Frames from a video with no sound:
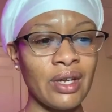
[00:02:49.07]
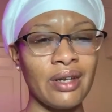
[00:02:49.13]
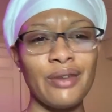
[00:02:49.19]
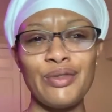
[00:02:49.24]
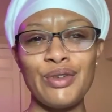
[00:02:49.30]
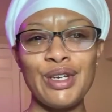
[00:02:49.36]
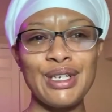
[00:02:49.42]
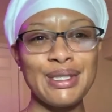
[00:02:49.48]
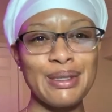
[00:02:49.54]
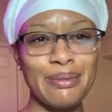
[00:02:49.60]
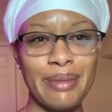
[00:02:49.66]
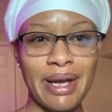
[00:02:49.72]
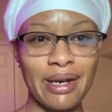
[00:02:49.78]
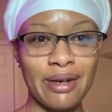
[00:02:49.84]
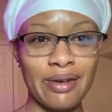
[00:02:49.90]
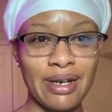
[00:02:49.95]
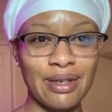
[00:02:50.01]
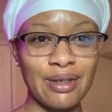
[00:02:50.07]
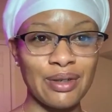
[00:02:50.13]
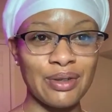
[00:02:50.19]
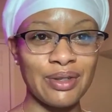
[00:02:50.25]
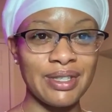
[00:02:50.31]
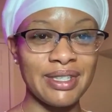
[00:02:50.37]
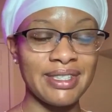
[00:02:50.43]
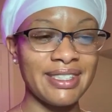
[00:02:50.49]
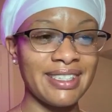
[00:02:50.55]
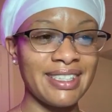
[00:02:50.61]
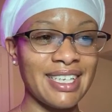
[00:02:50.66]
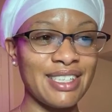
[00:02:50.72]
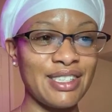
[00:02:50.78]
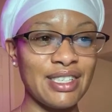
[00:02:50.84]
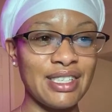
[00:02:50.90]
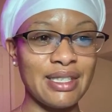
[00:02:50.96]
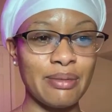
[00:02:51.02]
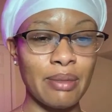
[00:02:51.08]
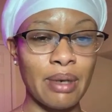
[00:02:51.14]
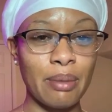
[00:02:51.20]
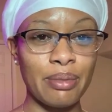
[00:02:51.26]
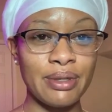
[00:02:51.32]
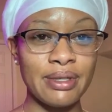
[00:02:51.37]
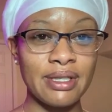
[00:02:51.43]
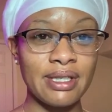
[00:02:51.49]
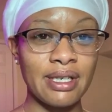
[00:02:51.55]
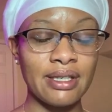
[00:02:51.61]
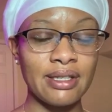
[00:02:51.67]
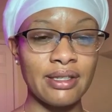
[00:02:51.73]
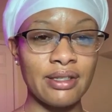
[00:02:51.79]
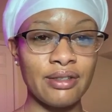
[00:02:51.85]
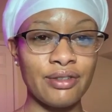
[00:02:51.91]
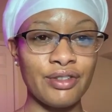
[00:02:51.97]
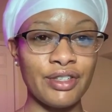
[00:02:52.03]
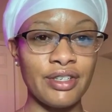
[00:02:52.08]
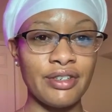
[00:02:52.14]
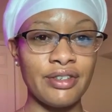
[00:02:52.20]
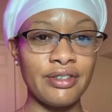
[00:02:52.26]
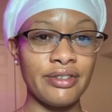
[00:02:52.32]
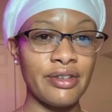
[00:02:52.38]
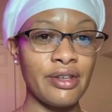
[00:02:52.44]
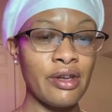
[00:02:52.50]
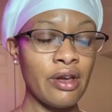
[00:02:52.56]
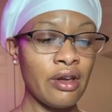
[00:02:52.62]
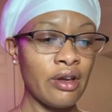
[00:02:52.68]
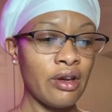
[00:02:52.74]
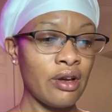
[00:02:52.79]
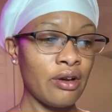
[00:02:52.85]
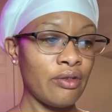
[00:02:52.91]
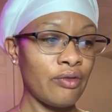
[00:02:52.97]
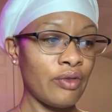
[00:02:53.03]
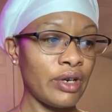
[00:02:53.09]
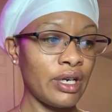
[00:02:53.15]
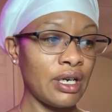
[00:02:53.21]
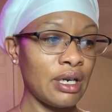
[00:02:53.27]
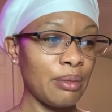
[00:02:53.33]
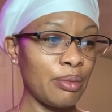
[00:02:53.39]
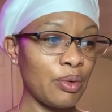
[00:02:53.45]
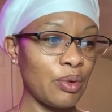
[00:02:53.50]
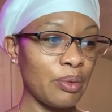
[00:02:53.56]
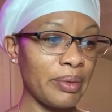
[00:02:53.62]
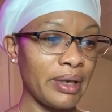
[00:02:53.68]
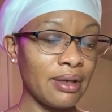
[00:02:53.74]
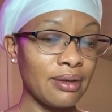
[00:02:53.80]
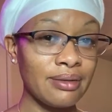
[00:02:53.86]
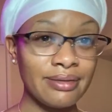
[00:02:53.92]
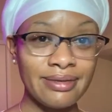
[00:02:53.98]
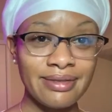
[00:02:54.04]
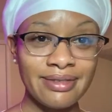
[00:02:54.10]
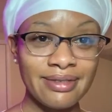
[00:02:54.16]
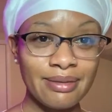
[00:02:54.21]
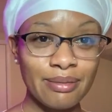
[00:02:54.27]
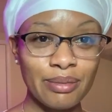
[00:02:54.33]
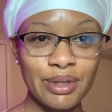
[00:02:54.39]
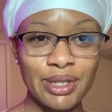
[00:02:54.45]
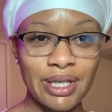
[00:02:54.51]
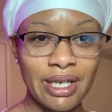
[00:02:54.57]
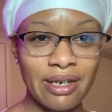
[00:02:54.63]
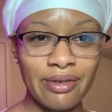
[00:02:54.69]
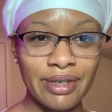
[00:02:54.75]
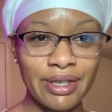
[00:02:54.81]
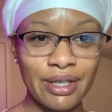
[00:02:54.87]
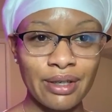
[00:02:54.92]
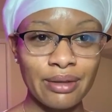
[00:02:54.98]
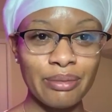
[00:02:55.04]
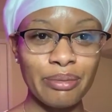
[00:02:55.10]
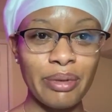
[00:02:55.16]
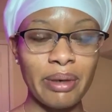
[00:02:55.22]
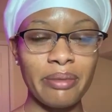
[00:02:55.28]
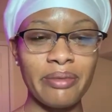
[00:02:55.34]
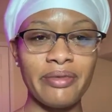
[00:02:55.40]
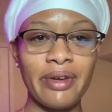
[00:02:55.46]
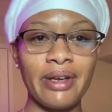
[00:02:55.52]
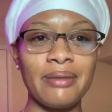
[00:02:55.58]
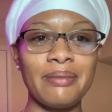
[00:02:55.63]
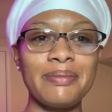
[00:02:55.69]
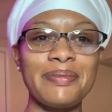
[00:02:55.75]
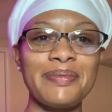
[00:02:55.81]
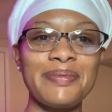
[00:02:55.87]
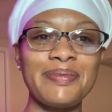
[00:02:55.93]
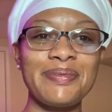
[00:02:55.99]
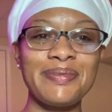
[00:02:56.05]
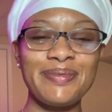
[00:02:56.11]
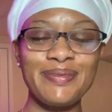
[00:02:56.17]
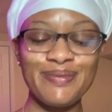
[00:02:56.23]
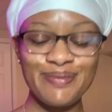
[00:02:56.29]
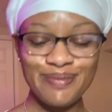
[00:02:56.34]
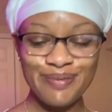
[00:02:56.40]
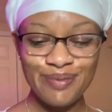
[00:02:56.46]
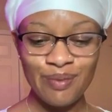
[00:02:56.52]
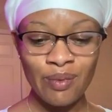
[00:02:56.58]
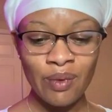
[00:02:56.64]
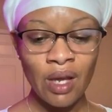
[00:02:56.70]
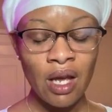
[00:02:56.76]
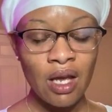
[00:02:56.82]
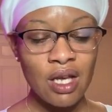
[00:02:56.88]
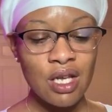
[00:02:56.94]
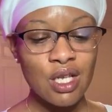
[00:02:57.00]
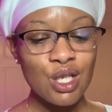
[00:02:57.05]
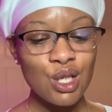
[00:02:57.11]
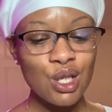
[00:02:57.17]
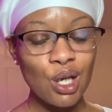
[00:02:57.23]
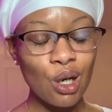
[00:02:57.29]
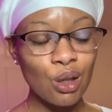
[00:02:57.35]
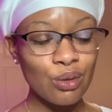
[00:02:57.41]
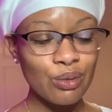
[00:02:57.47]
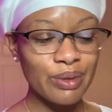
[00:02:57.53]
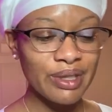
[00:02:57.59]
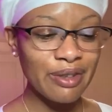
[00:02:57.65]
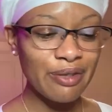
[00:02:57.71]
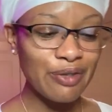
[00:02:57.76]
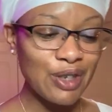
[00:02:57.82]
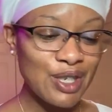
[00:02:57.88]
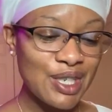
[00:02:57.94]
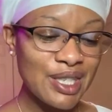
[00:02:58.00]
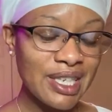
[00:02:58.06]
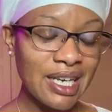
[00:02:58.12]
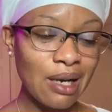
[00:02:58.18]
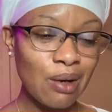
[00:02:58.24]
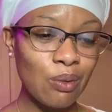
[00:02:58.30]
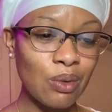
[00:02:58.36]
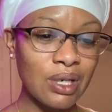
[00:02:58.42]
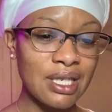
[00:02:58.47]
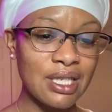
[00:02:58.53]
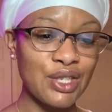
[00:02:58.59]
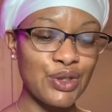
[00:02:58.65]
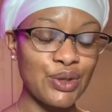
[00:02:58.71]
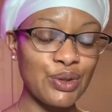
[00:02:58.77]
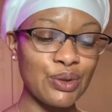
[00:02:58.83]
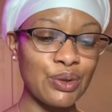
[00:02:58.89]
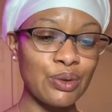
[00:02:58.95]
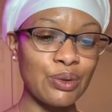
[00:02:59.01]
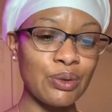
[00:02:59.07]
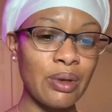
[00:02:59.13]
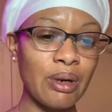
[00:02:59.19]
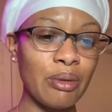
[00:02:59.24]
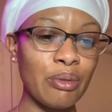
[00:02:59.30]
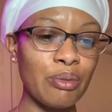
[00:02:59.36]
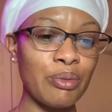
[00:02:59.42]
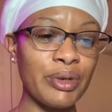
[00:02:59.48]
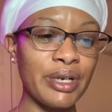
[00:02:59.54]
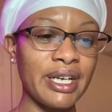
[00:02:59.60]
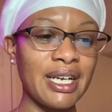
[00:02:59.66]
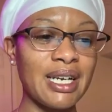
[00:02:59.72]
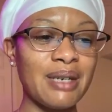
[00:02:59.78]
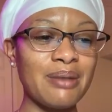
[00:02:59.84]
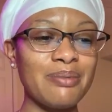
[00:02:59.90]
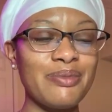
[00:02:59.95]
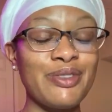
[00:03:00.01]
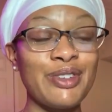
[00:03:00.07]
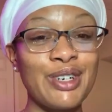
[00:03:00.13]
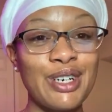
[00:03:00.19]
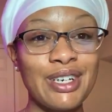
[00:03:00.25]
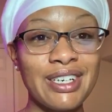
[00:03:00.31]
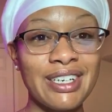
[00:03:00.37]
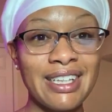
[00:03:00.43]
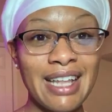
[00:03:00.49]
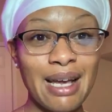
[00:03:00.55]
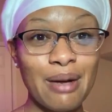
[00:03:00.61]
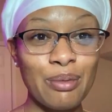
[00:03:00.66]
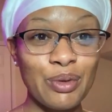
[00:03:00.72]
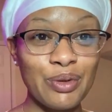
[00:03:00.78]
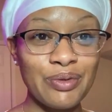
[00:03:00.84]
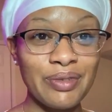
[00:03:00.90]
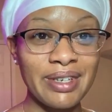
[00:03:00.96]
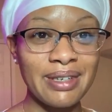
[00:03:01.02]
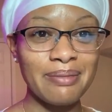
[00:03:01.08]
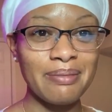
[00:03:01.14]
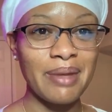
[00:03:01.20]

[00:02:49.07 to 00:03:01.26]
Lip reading: If you hear some background noise, that's just my princess. She's running up on me. But you already know, Baby Faye. So the first thing I wanted to bring up regarding that movie